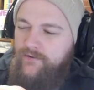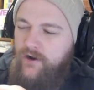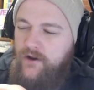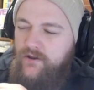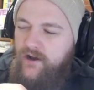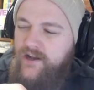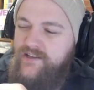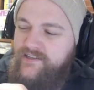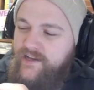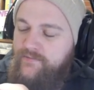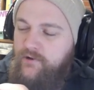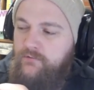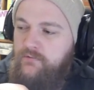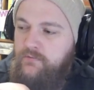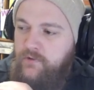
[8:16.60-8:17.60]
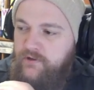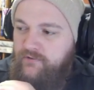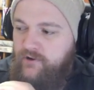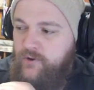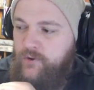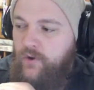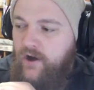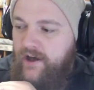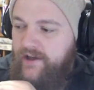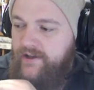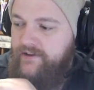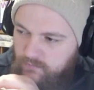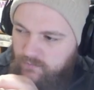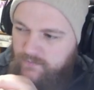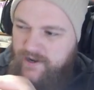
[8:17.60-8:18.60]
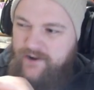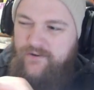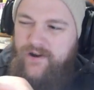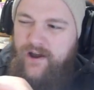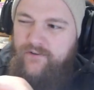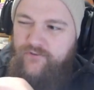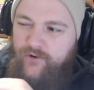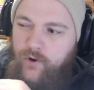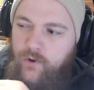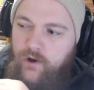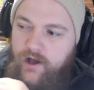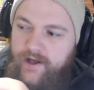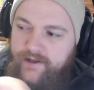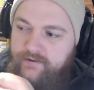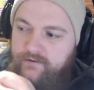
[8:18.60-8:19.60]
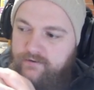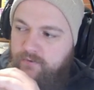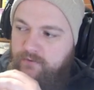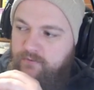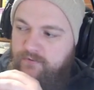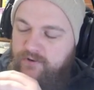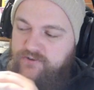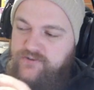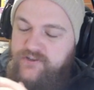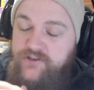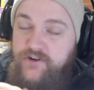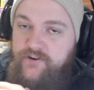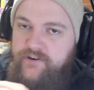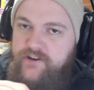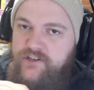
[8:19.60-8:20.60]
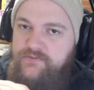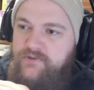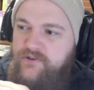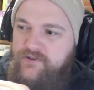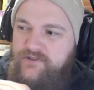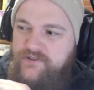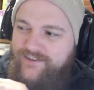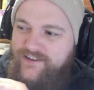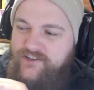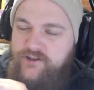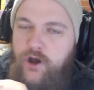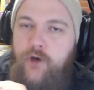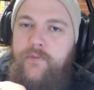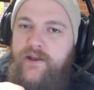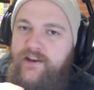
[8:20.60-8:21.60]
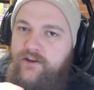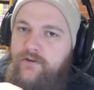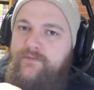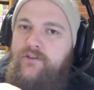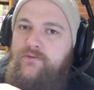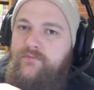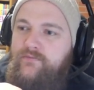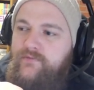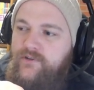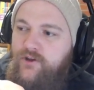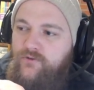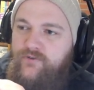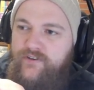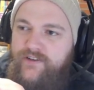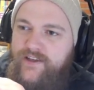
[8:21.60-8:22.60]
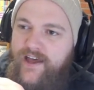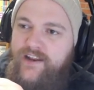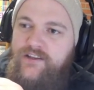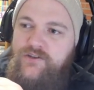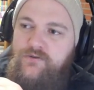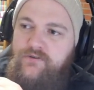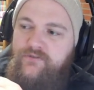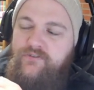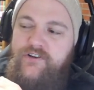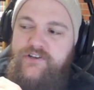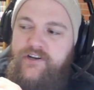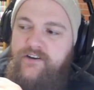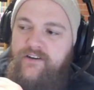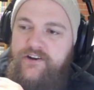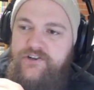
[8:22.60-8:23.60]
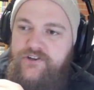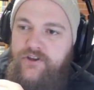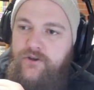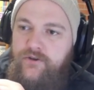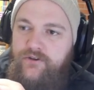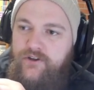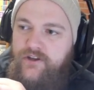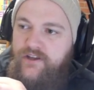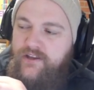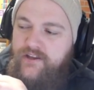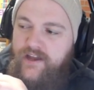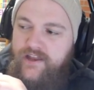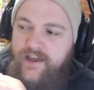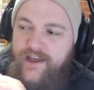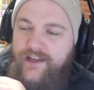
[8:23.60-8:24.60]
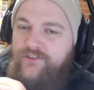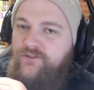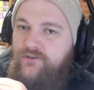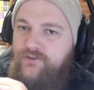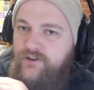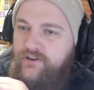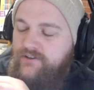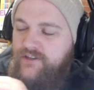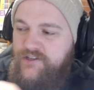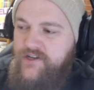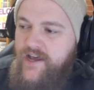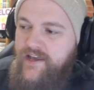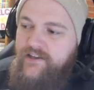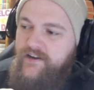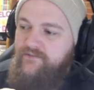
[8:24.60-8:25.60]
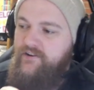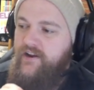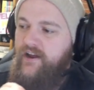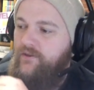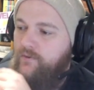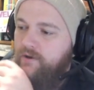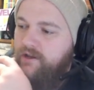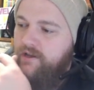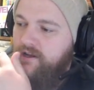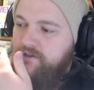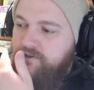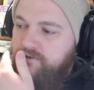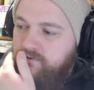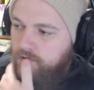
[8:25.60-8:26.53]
I'd say probably required, or near enough required, when we're versing those Tyranids, because there's so many of them. Any sort of regeneration you can get your hands on, you're taking every day of the week, aren't you?